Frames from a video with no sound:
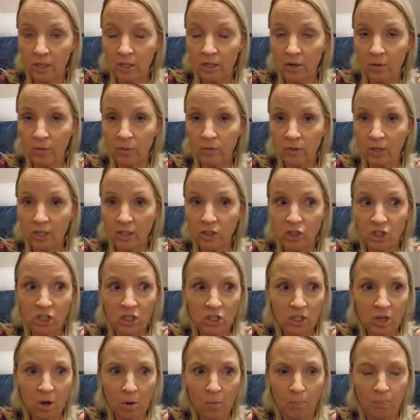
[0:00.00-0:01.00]
You know, it's like,
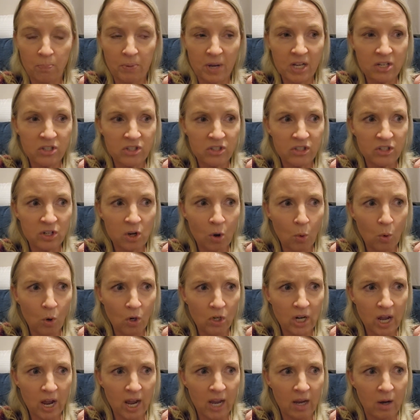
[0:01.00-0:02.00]
she's going to bust the door
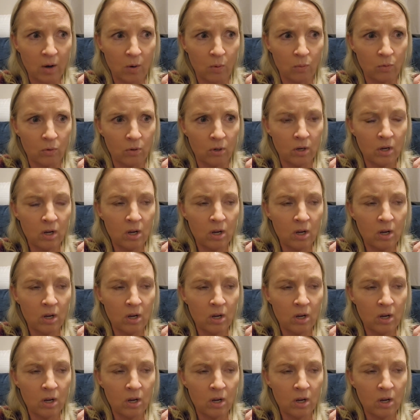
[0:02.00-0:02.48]
down.